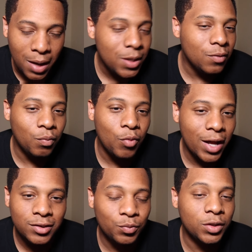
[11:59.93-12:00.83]
maybe
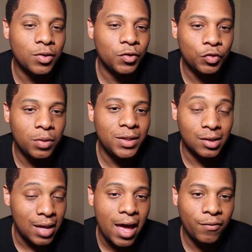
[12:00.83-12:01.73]
watch it when it's on streaming
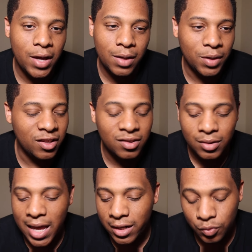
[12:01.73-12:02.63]
to laugh at it, but other
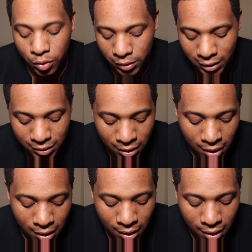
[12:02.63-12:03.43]
than that, it's worthless.